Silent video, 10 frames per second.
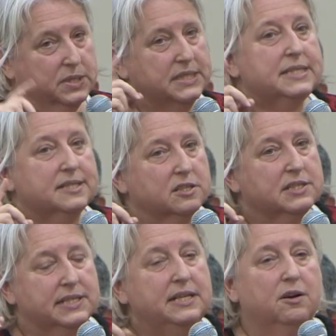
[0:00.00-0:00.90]
But
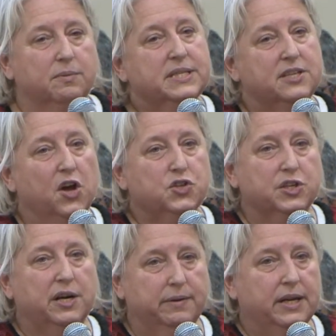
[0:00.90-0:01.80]
it's still a
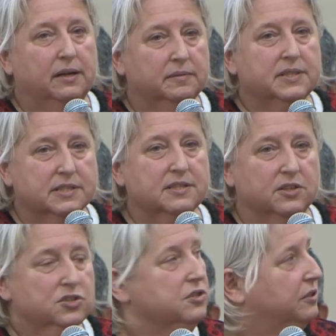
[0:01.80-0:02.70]
research area.
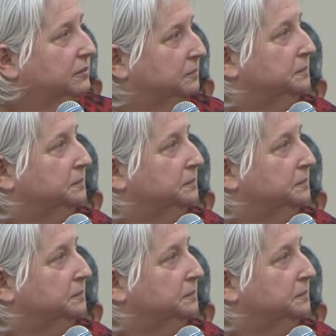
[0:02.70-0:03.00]
It's not...